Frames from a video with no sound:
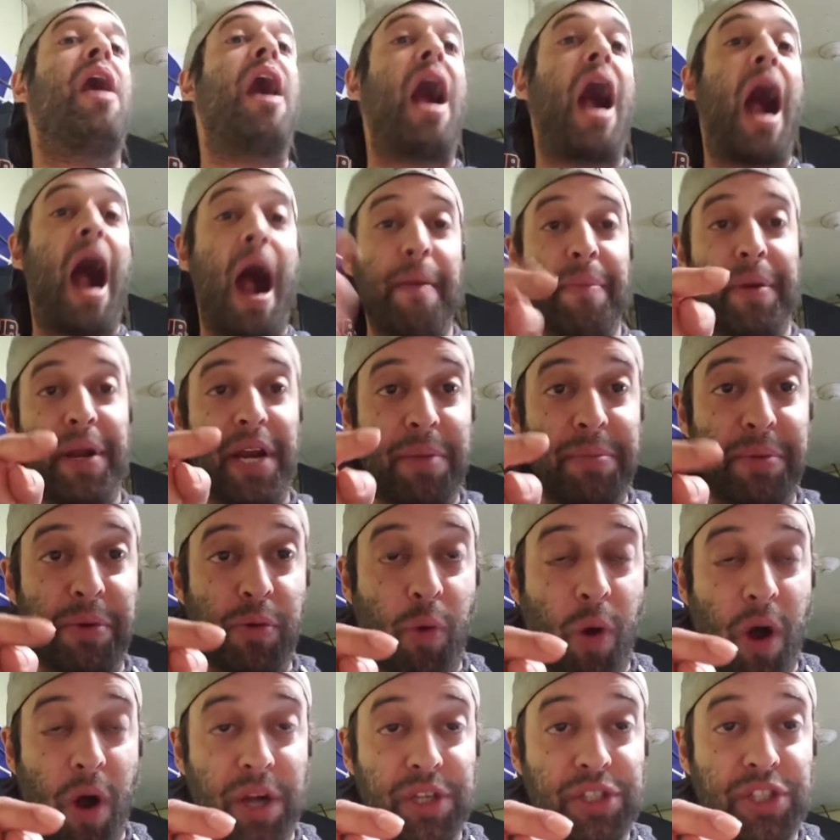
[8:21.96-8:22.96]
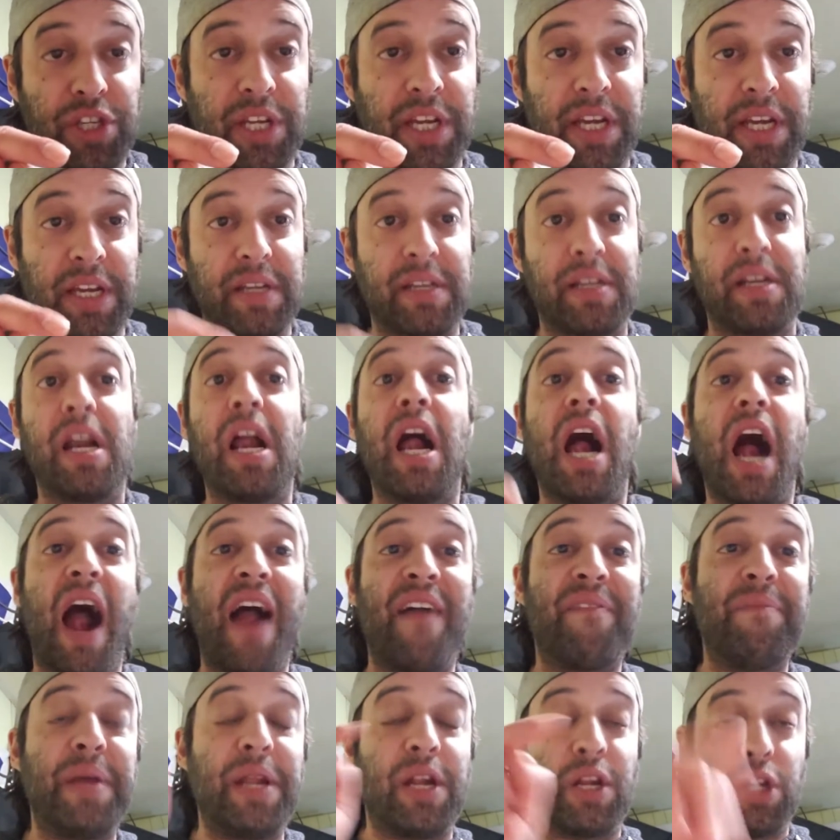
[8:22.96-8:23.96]
I'm going to be watching it.
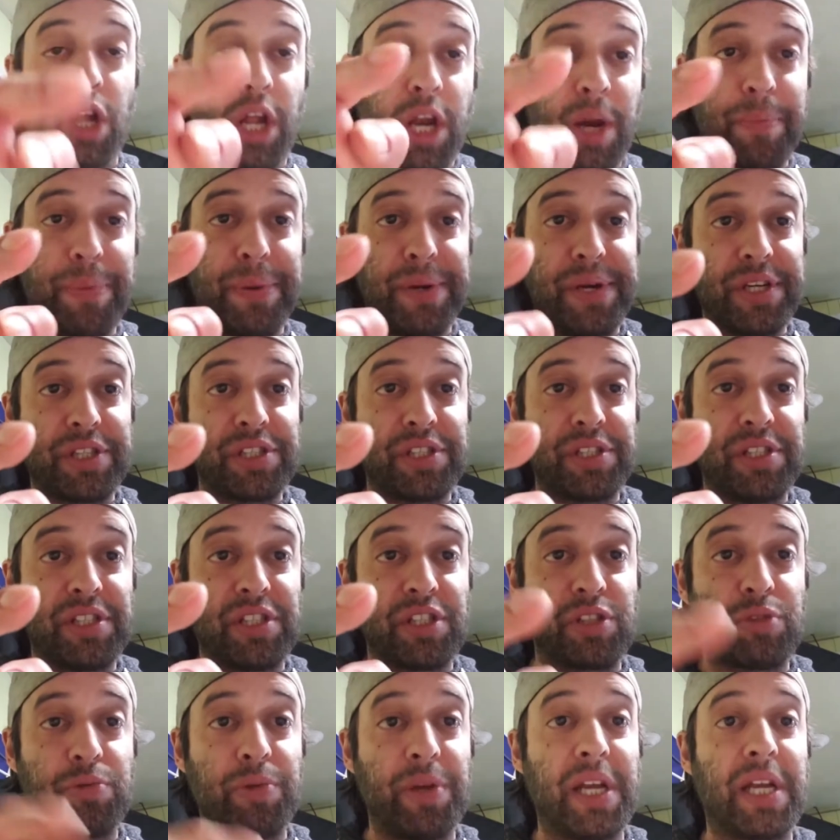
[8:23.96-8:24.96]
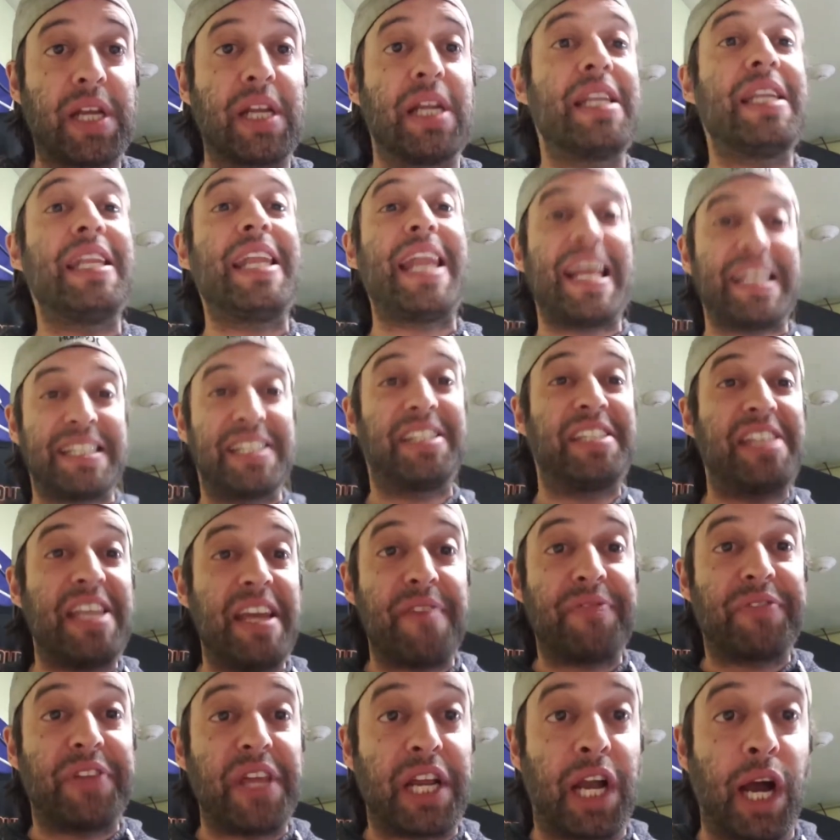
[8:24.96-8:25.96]
I've made a lot of predictions this week. Let's see
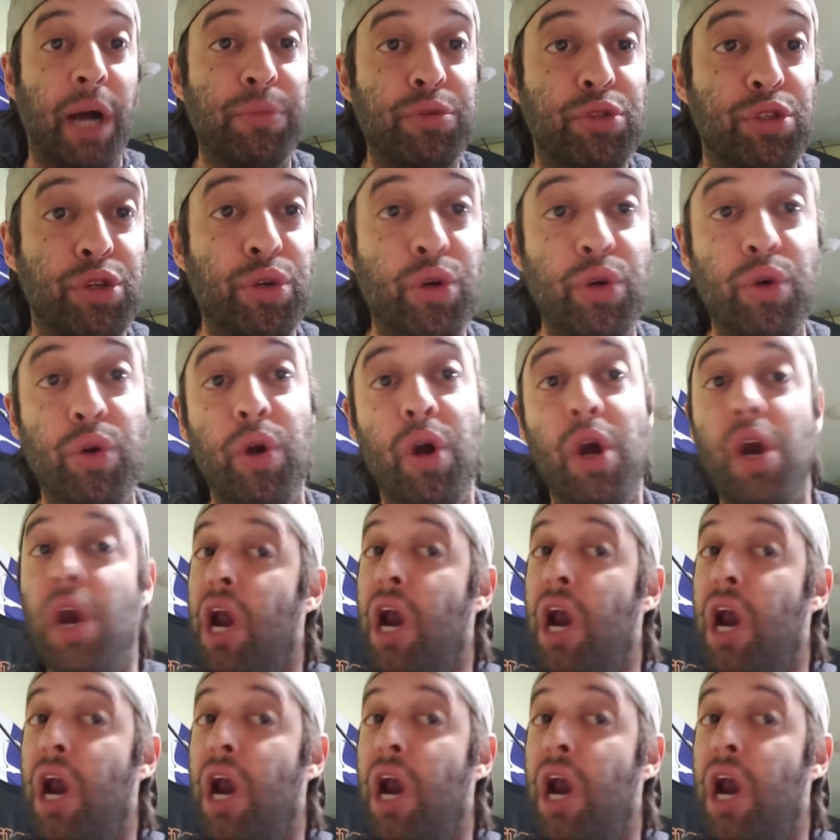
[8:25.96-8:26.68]
if they come true.